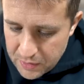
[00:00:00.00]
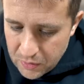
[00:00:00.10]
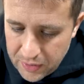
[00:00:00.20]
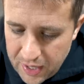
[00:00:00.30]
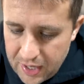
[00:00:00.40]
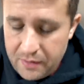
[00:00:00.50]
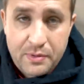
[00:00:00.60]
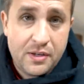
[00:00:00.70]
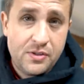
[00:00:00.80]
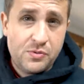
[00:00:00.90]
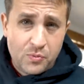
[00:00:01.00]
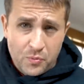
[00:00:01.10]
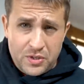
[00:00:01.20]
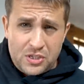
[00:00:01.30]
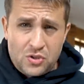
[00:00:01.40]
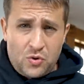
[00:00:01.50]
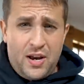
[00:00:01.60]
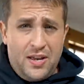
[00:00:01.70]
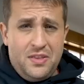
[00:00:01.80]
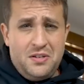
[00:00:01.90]
be okay because when we
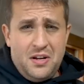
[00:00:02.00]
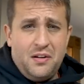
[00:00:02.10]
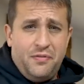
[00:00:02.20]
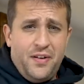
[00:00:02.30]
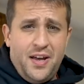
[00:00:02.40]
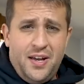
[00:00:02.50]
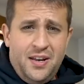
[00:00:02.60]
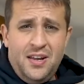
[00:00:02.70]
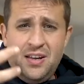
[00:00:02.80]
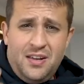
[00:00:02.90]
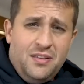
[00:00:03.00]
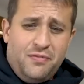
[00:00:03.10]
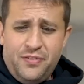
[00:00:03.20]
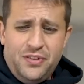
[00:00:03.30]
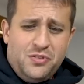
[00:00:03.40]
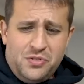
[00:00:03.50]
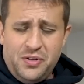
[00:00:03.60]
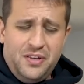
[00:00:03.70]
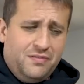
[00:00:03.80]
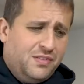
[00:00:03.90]
strain the duck fat, the feathers will
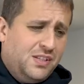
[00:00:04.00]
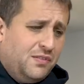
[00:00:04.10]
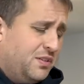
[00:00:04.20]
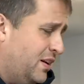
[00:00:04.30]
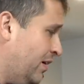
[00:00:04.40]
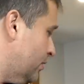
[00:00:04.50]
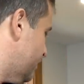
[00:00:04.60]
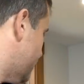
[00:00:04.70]
get sifted out.